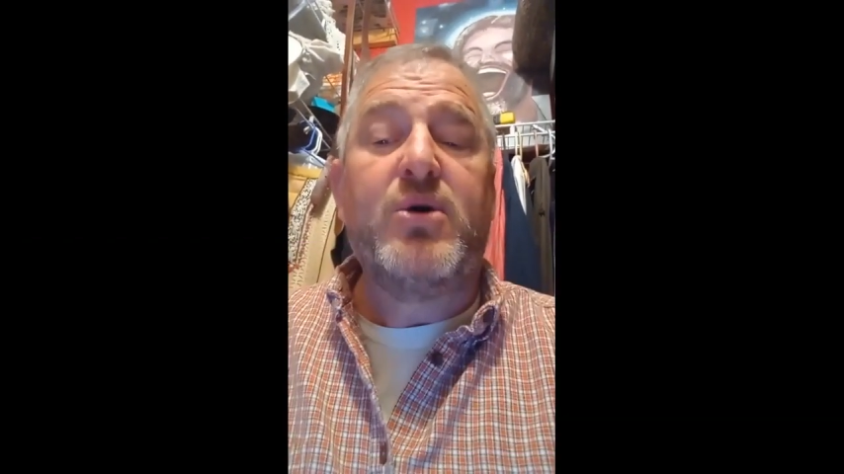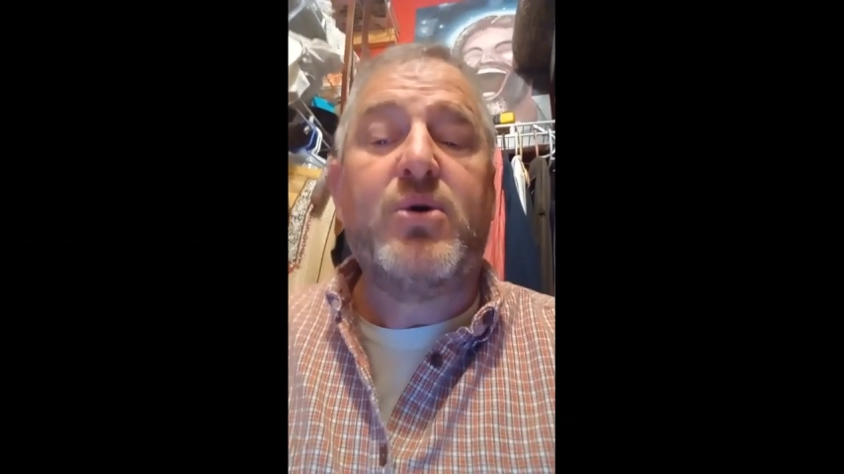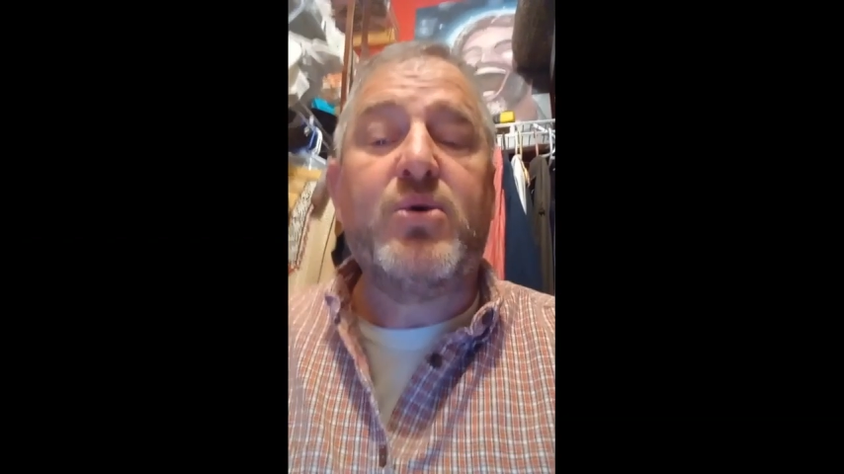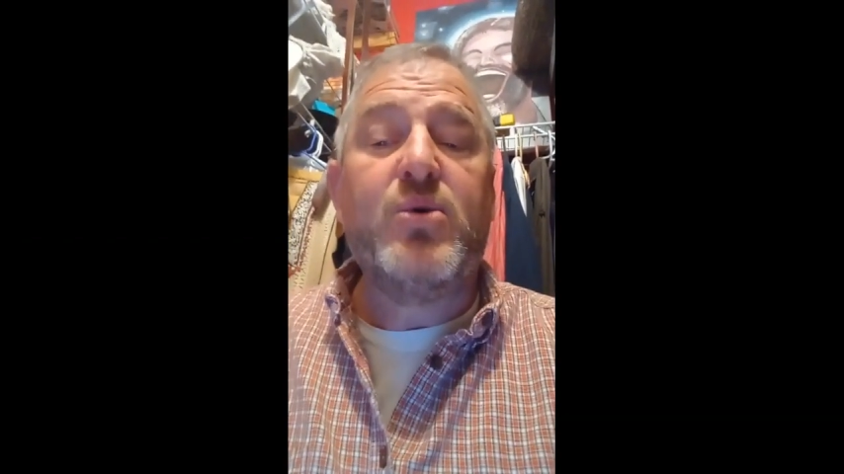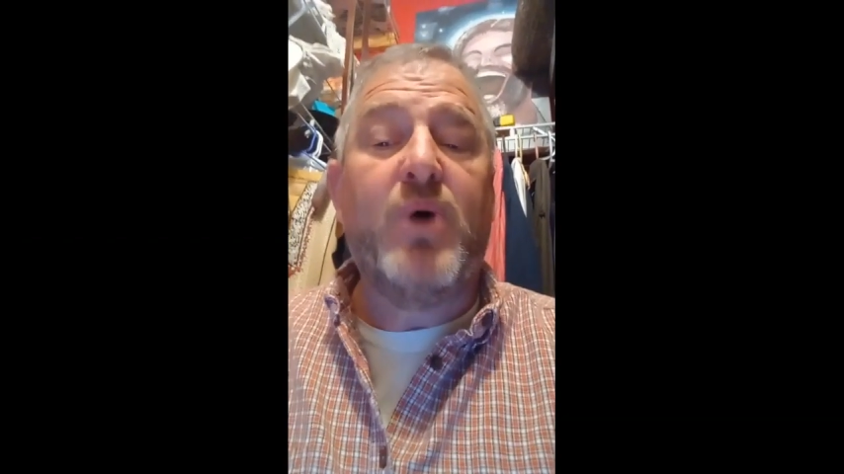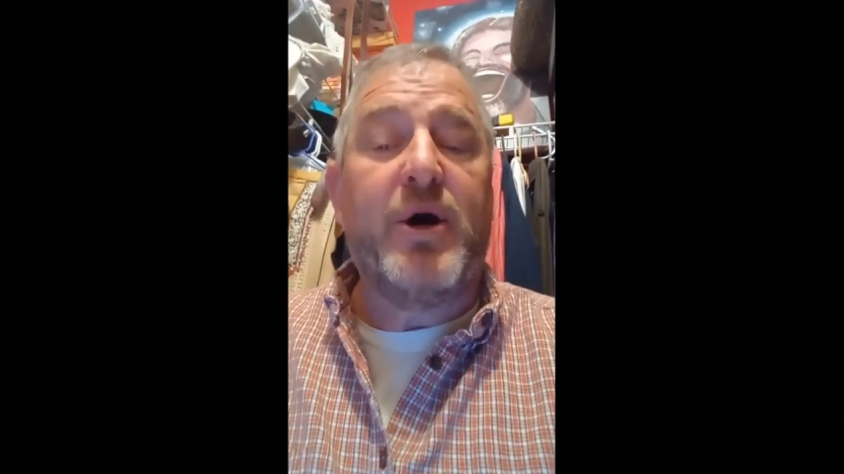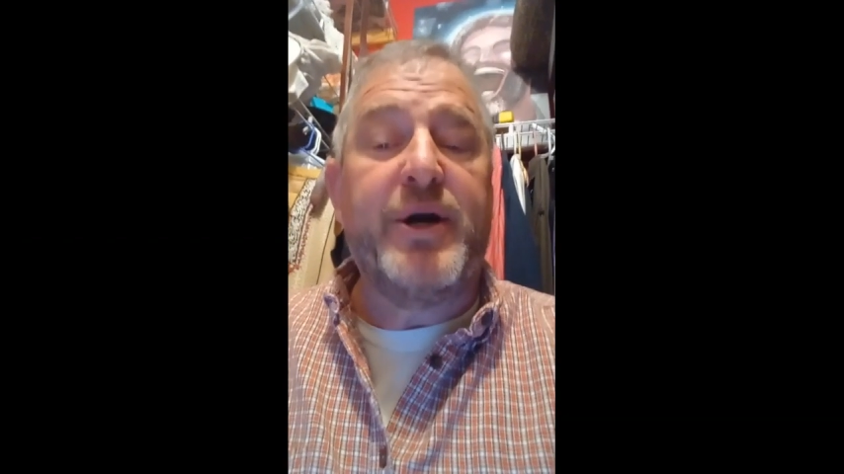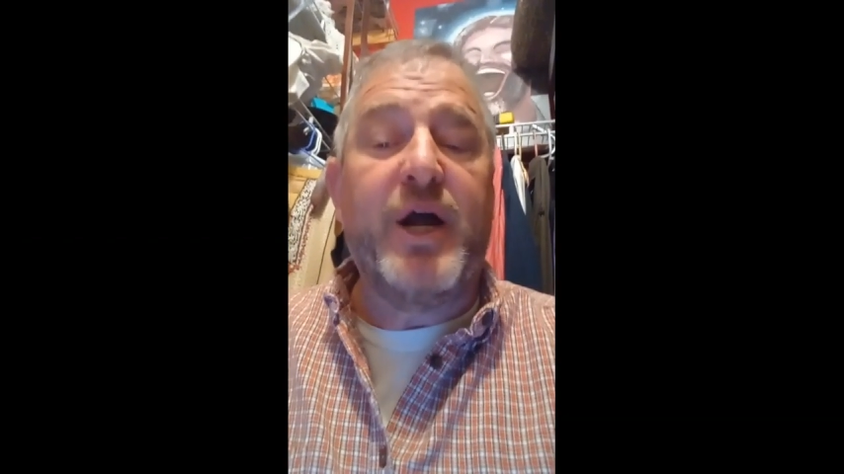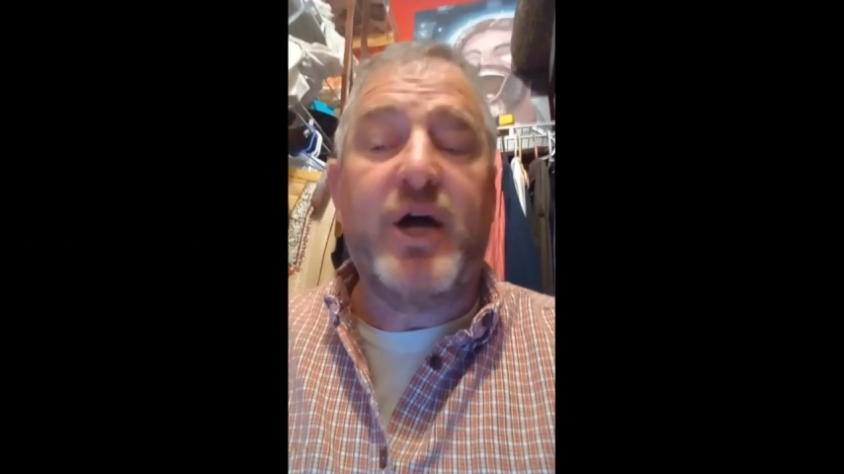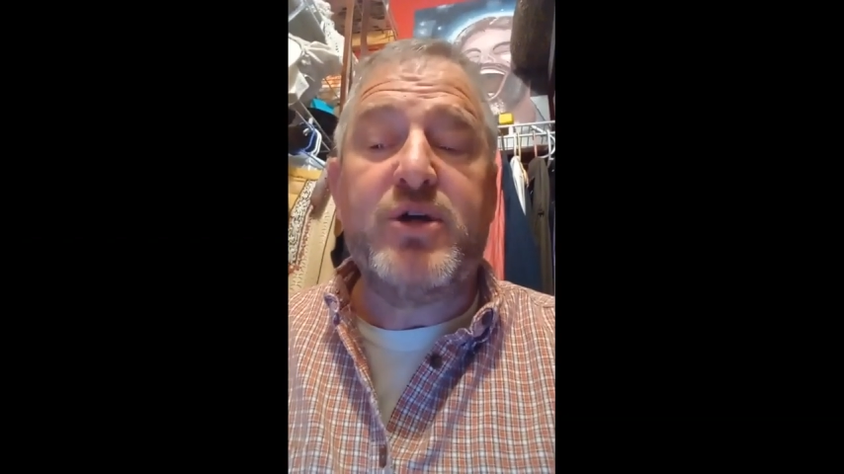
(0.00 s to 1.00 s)
who are
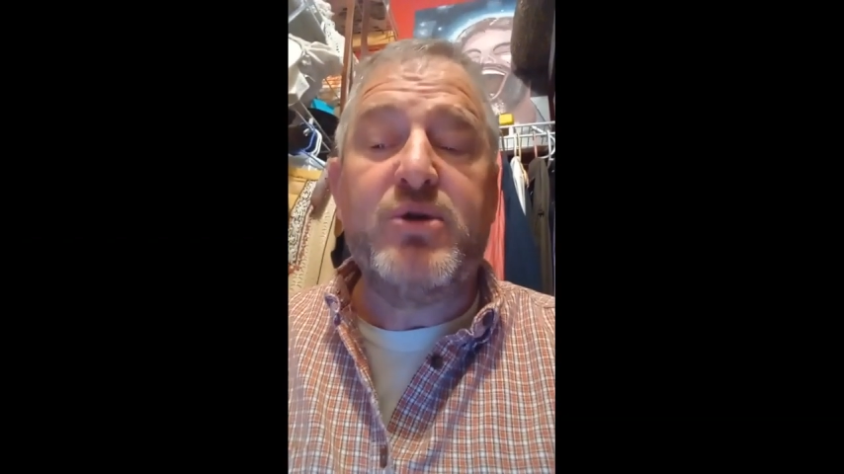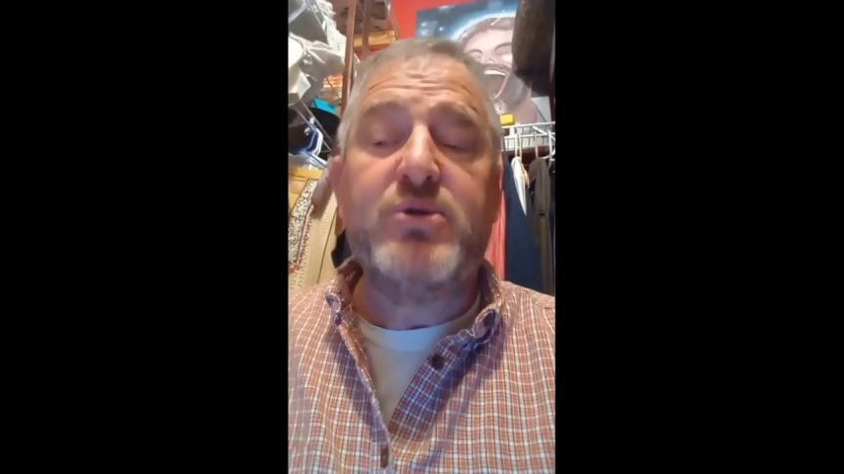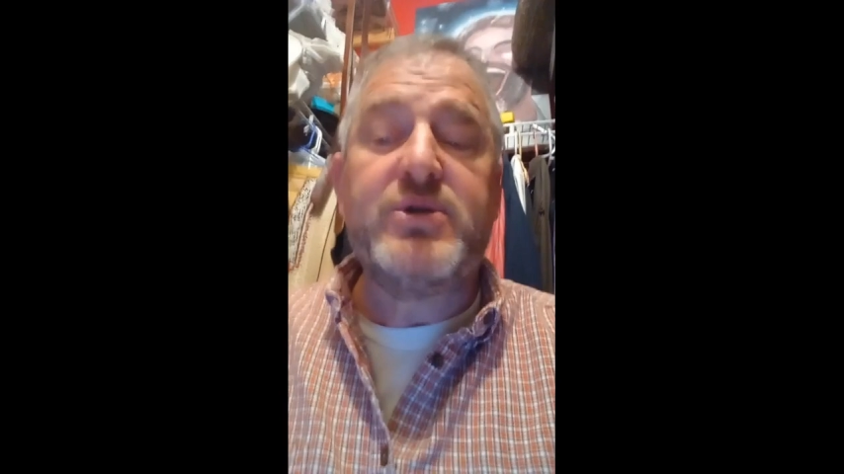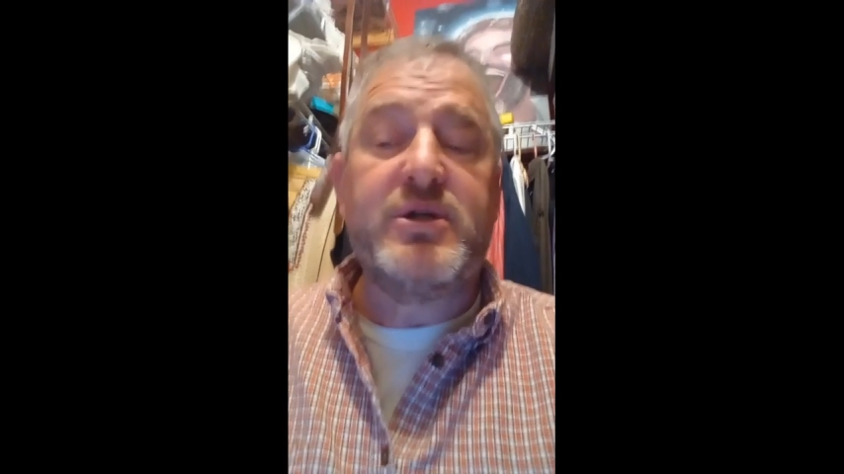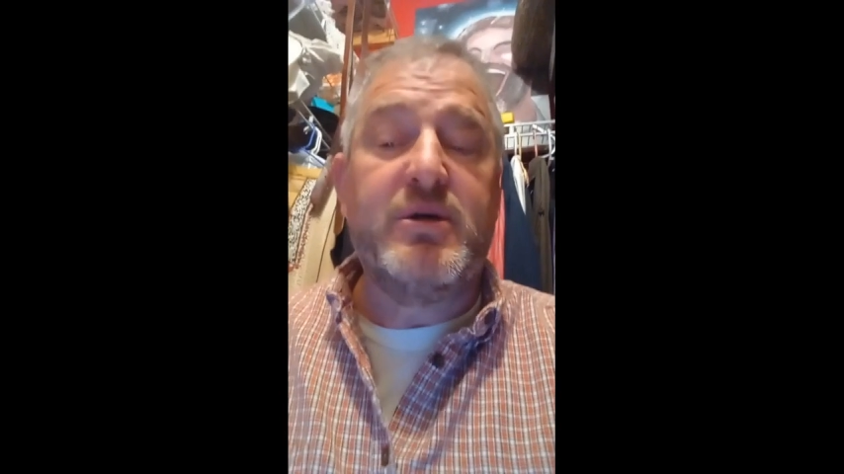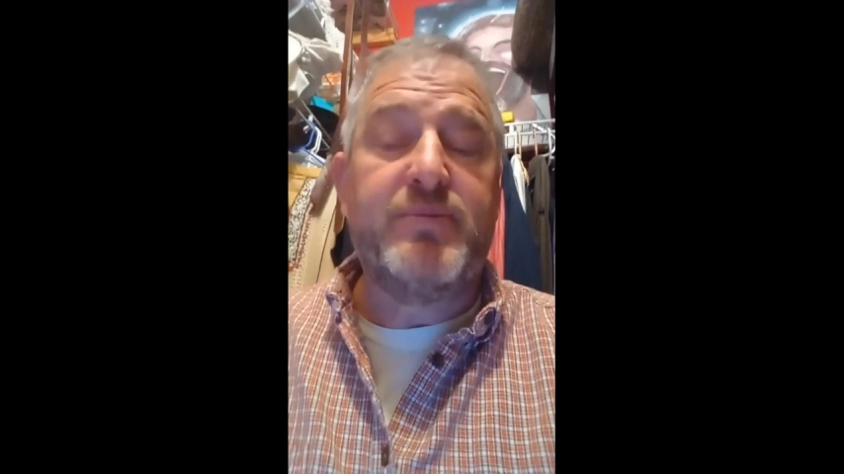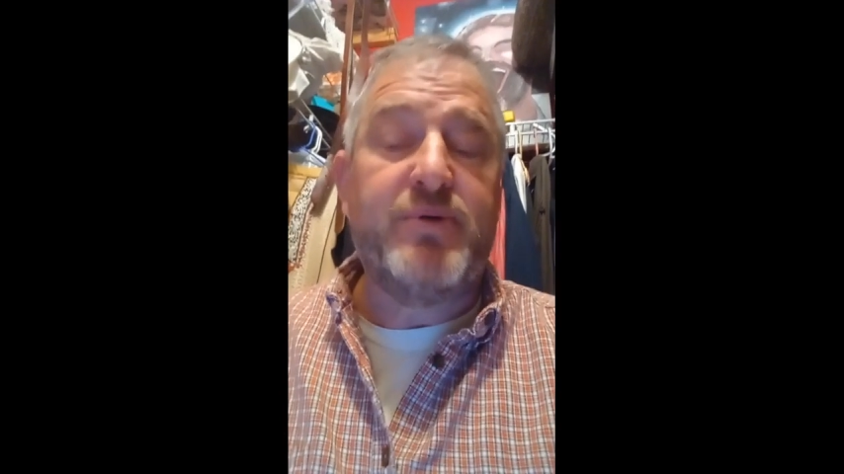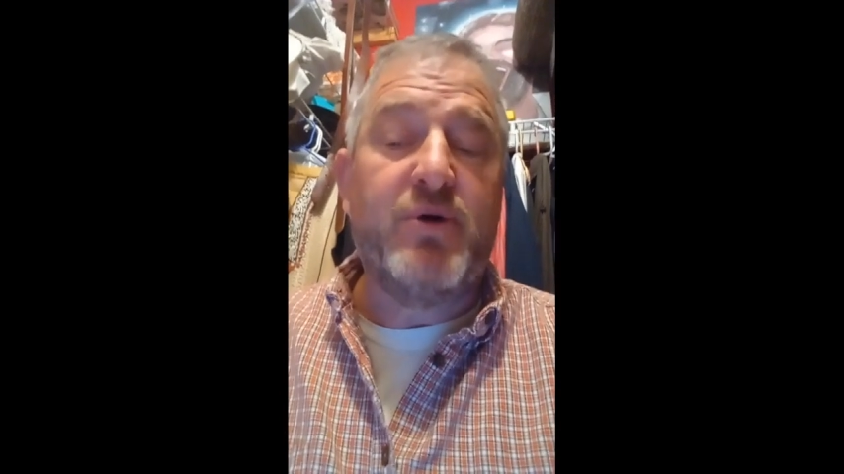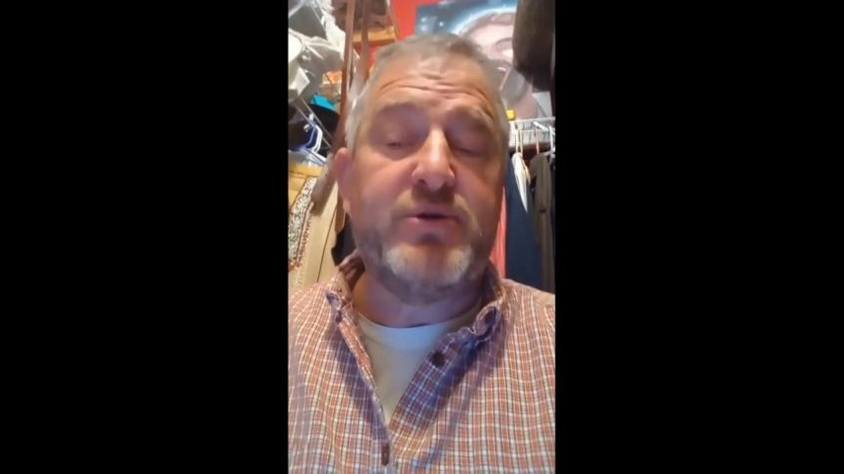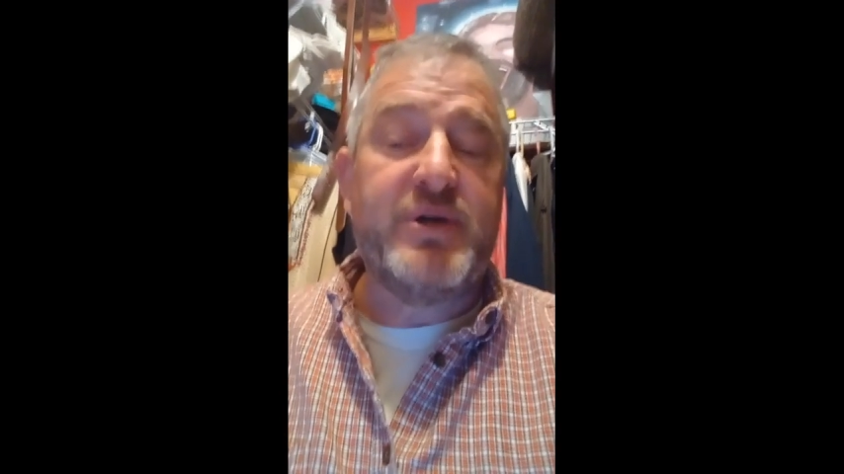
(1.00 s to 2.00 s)
not used to
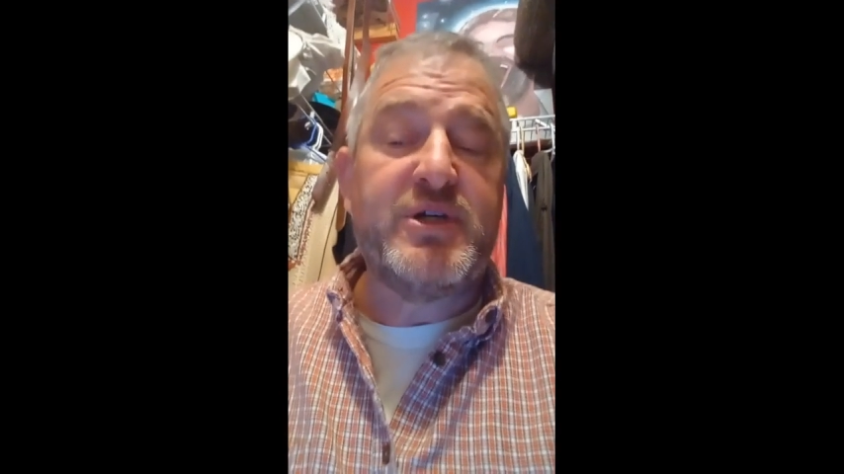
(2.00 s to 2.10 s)
approaching